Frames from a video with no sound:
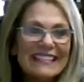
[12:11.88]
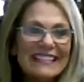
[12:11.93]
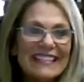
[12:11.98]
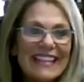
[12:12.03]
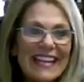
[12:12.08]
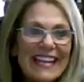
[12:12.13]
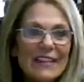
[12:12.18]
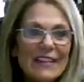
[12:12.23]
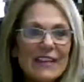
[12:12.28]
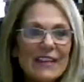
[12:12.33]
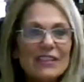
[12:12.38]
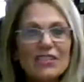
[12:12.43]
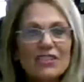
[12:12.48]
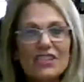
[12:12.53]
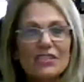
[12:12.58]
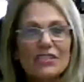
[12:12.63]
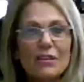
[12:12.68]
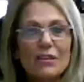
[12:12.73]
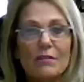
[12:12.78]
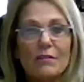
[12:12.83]
and they
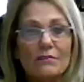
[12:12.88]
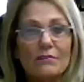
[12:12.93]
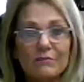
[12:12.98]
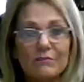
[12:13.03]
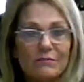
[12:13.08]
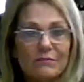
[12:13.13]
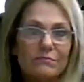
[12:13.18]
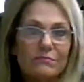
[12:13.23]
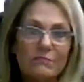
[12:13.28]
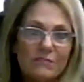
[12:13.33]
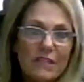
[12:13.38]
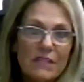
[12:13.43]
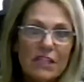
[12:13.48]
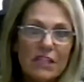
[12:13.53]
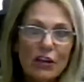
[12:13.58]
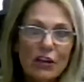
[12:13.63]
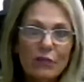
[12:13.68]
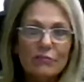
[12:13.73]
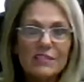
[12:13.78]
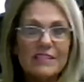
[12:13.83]
just are you
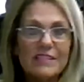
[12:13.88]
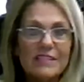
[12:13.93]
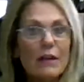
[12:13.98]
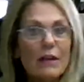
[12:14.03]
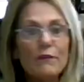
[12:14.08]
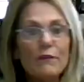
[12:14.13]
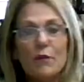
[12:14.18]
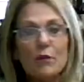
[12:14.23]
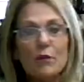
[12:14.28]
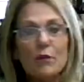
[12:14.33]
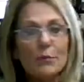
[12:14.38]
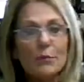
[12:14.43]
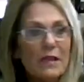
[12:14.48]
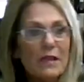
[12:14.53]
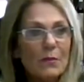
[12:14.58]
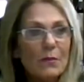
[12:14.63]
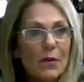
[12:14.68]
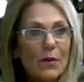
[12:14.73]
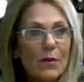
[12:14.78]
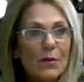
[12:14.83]
know cell phone
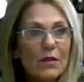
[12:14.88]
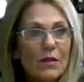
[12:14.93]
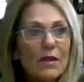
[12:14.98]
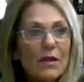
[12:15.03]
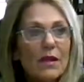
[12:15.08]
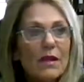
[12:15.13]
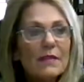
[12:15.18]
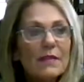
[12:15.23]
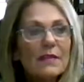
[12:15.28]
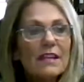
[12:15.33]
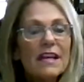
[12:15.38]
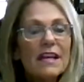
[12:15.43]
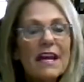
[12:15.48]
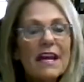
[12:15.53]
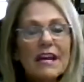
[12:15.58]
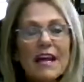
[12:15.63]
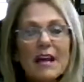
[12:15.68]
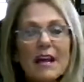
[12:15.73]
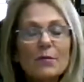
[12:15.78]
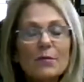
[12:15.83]
people then
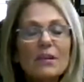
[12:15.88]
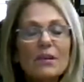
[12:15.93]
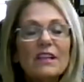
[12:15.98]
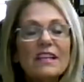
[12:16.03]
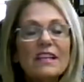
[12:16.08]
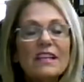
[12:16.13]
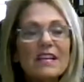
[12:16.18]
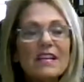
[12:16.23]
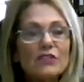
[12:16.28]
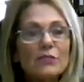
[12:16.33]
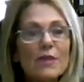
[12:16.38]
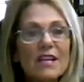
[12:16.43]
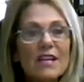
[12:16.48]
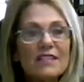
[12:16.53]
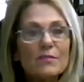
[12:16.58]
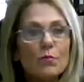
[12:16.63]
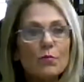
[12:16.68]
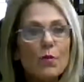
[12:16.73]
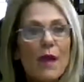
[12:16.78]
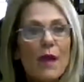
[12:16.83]
I, I really
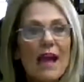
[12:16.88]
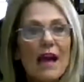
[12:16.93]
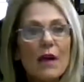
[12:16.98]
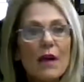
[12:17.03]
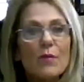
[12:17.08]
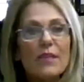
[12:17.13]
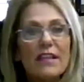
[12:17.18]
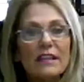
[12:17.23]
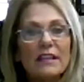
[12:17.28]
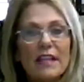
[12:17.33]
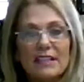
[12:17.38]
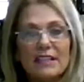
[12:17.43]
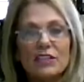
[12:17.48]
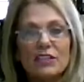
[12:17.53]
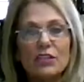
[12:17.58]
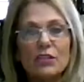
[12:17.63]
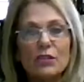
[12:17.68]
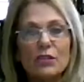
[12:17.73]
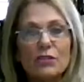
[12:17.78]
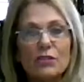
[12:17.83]
address how they like
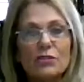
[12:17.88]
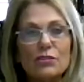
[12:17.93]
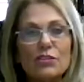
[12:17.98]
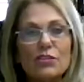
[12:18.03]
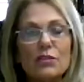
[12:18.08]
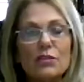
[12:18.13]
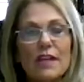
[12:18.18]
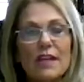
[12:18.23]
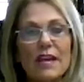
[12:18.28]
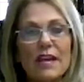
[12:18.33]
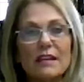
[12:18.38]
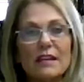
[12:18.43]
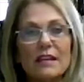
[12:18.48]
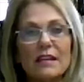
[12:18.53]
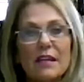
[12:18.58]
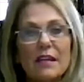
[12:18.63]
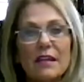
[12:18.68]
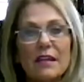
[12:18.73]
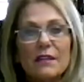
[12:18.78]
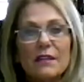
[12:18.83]
to learn so that
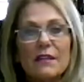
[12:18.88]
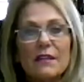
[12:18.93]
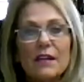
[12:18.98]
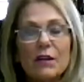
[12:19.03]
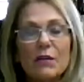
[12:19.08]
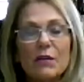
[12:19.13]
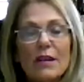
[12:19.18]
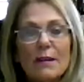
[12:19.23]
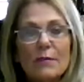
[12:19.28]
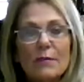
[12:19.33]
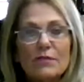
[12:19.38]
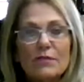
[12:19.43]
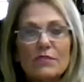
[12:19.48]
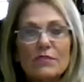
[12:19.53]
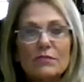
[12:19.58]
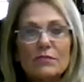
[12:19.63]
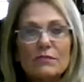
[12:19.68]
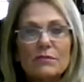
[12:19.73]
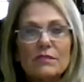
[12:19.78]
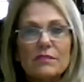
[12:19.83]
they're able
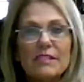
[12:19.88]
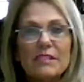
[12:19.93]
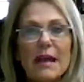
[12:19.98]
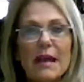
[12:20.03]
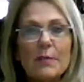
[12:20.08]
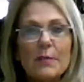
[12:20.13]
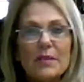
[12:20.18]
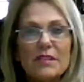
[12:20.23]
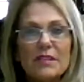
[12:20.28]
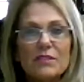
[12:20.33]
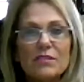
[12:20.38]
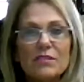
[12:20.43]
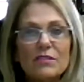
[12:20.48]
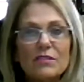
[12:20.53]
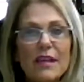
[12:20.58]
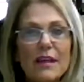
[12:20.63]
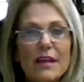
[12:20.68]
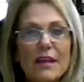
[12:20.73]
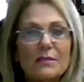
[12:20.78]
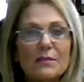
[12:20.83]
to tap into
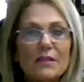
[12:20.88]
that